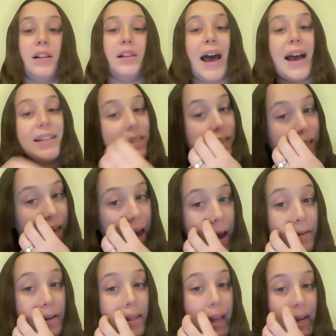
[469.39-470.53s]
Lastly, I
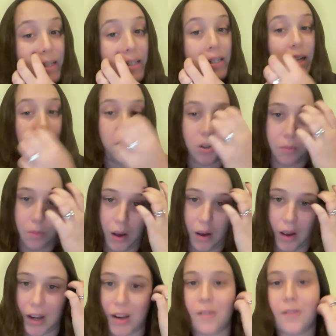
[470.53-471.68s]
would like to touch
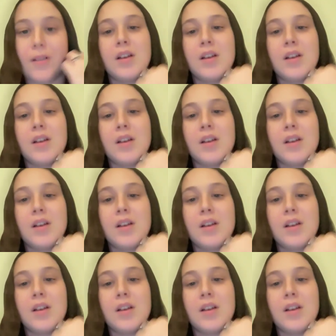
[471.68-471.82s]
upon